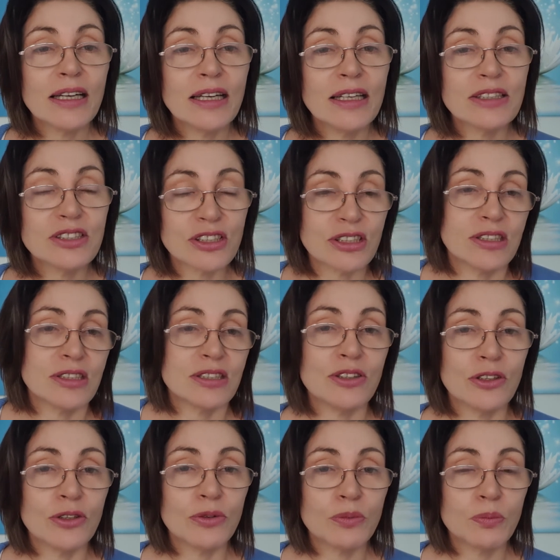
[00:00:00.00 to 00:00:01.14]
It's just,
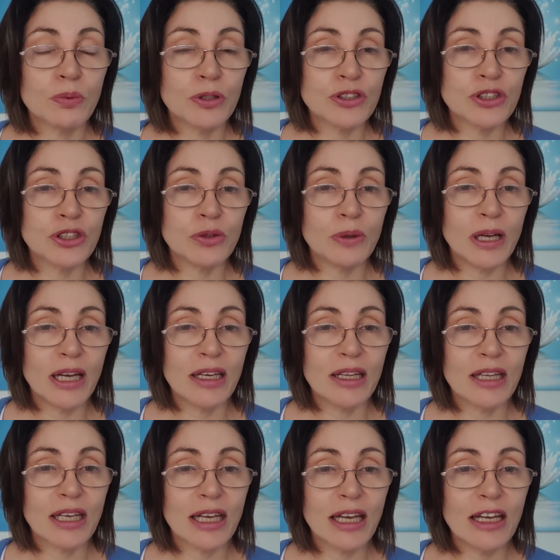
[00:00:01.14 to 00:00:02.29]
puts you ahead of
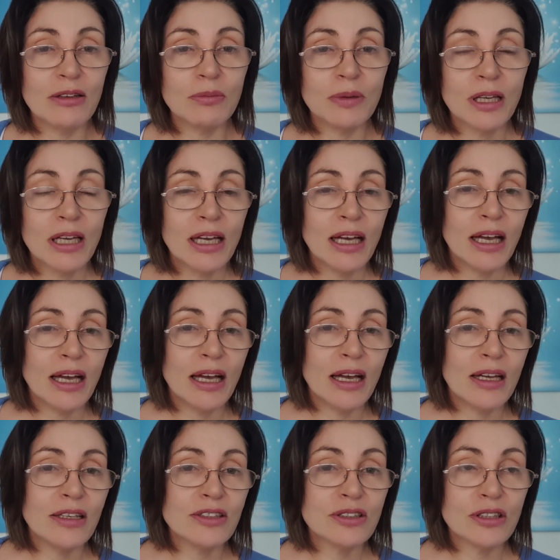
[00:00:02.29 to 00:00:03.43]
the game,
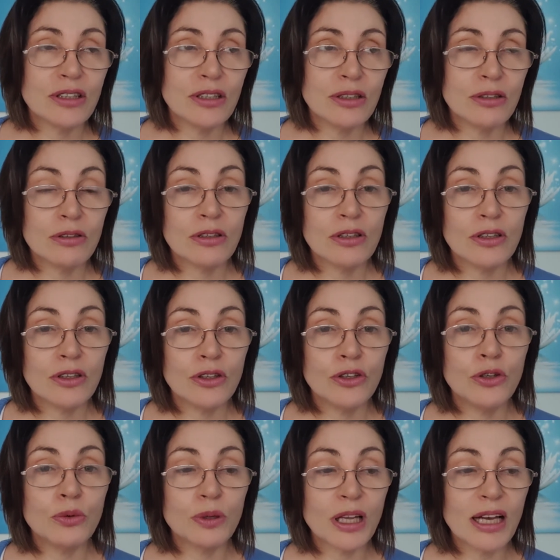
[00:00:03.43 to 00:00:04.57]
and
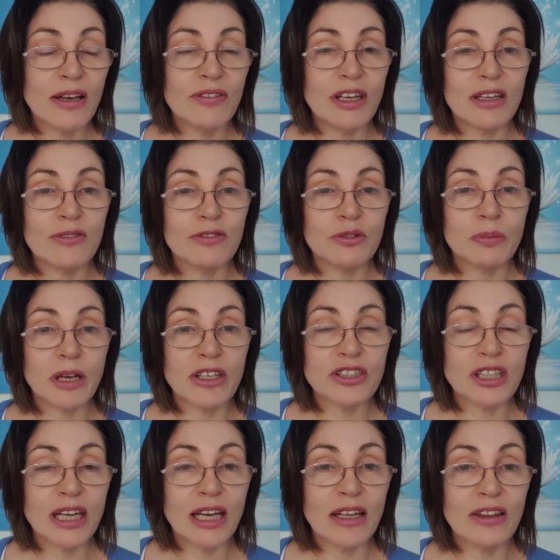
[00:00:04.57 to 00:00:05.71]
you will have that
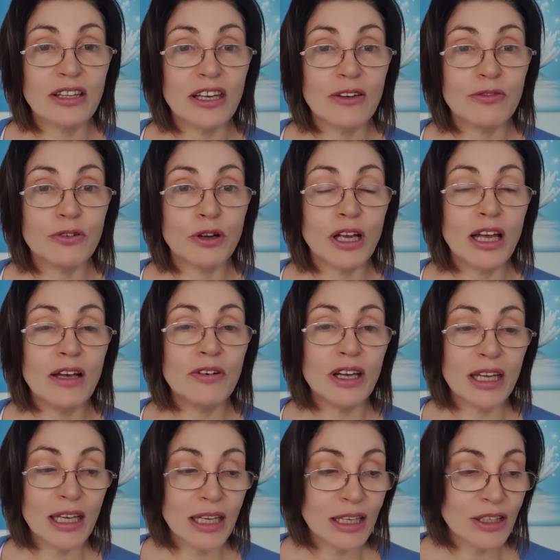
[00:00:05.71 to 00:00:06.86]
information out there forever.
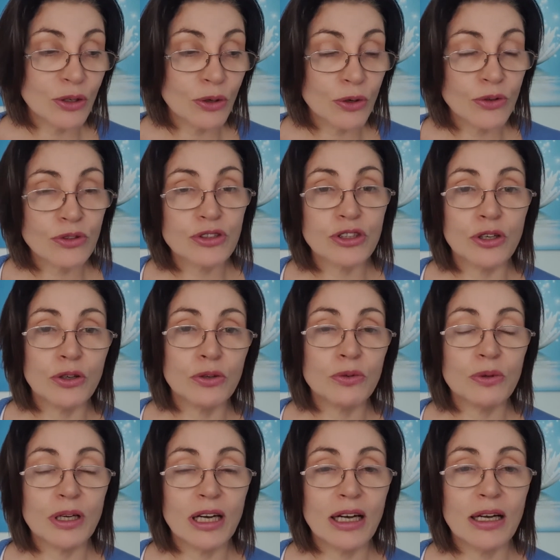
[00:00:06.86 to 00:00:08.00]
It also
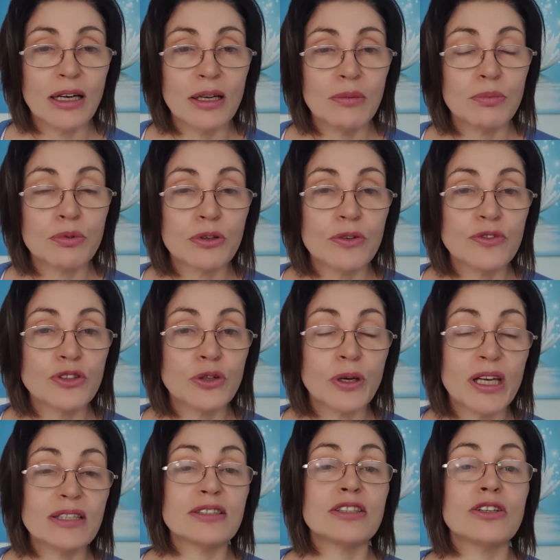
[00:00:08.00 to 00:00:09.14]
improves your
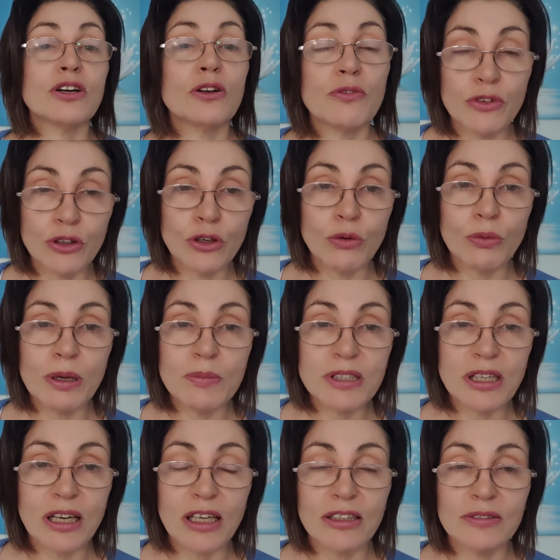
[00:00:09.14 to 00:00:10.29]
SEO for your
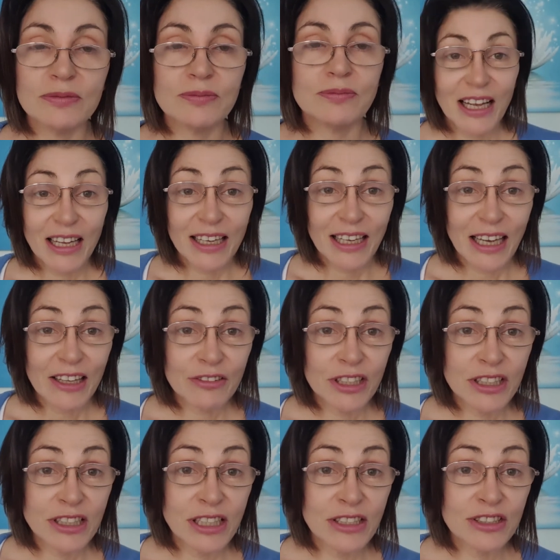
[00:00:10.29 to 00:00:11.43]
website.
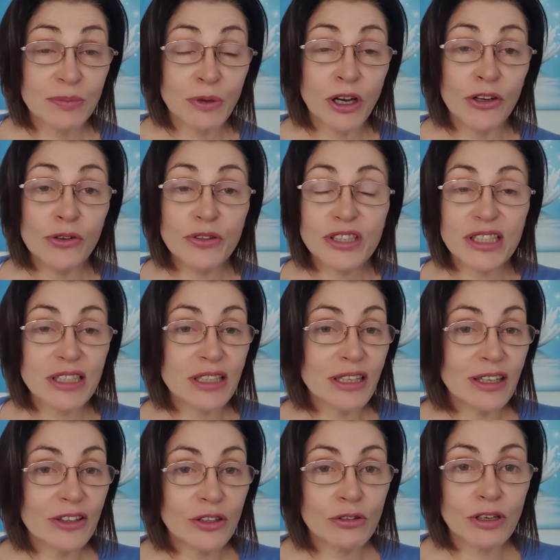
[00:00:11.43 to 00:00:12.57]
Gathering testimonials is
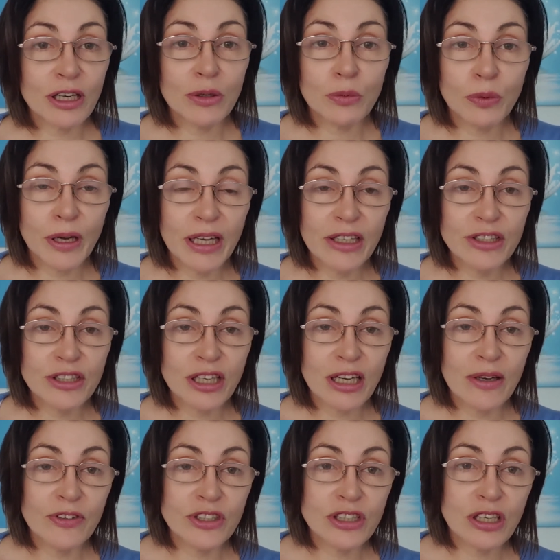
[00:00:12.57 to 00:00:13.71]
another great way to
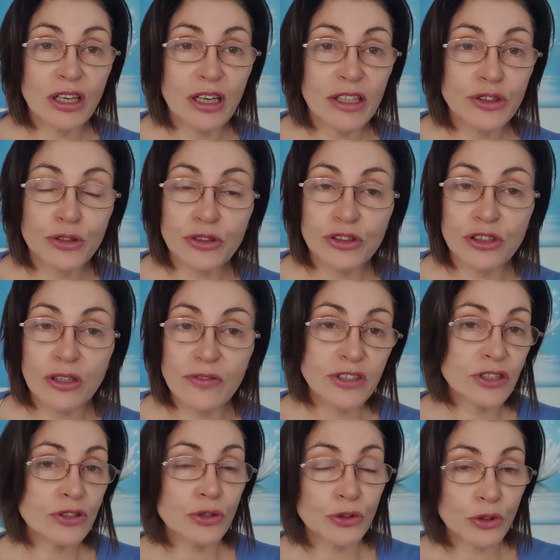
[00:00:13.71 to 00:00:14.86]
advertise your
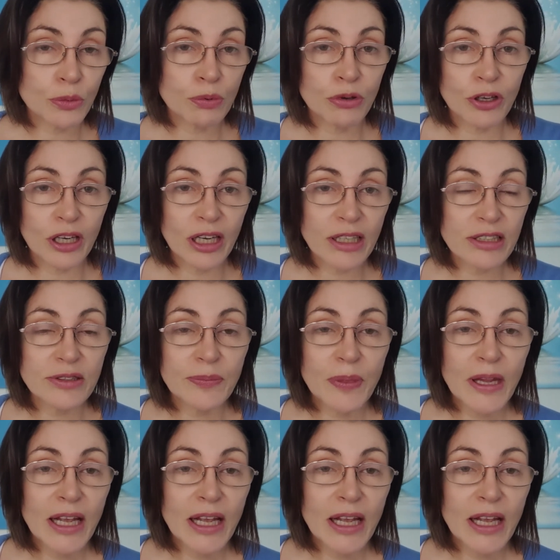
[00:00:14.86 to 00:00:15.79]
services or your product.